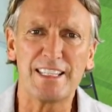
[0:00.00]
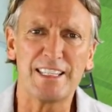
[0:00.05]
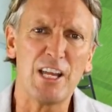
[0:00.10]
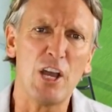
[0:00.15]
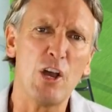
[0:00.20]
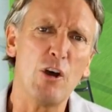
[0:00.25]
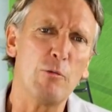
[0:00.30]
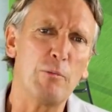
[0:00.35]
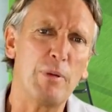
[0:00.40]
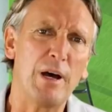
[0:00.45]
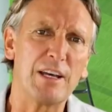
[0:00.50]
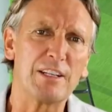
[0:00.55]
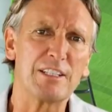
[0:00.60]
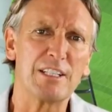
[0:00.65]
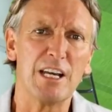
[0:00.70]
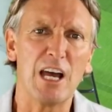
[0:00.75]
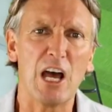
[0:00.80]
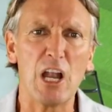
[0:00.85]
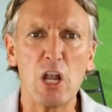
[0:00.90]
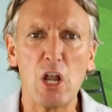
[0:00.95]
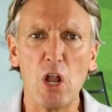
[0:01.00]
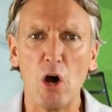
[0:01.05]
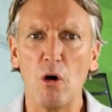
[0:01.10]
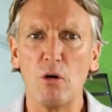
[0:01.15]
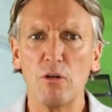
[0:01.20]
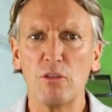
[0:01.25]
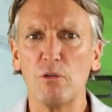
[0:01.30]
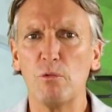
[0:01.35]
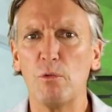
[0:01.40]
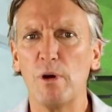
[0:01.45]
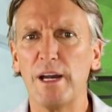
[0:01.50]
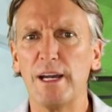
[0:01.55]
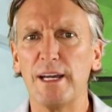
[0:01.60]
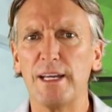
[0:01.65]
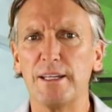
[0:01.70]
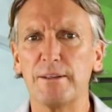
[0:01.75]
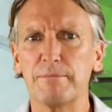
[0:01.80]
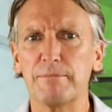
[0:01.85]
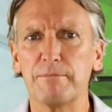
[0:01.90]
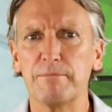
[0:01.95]
help us along the
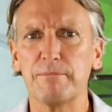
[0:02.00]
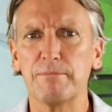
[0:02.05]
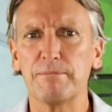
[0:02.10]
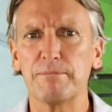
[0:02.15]
way.